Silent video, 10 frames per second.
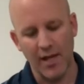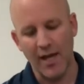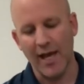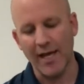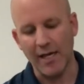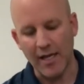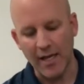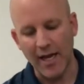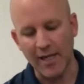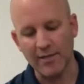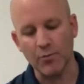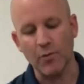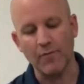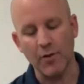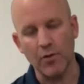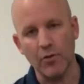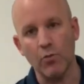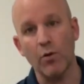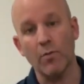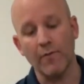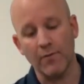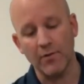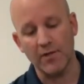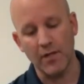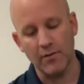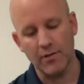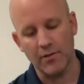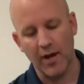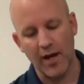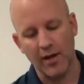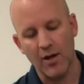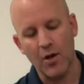And again, as a review, when we first heel strike,